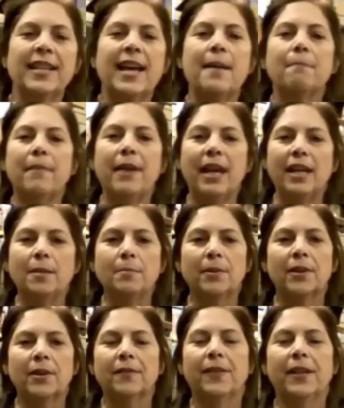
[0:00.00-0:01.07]
that main
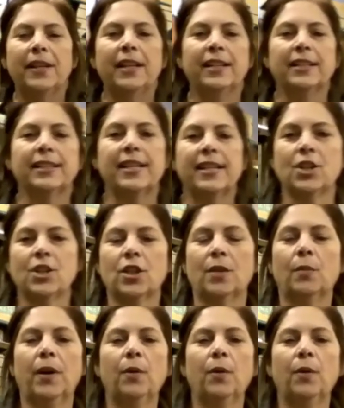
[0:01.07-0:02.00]
bird feeding station,